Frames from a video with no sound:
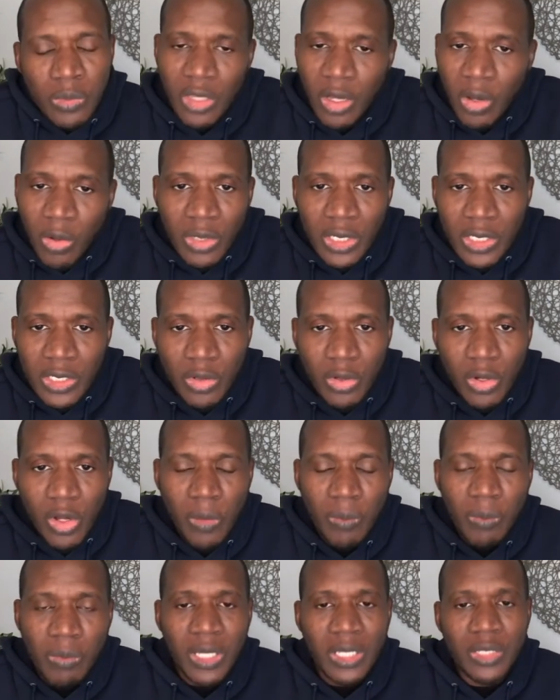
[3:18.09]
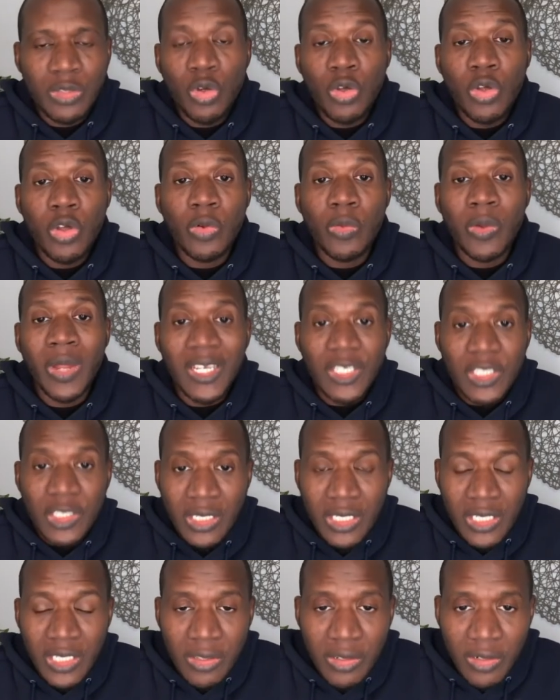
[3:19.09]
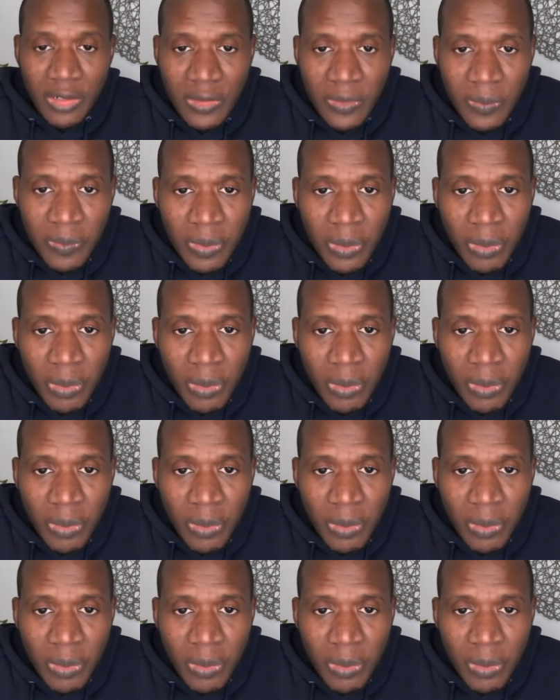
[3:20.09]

Not only no complaint, no correction either.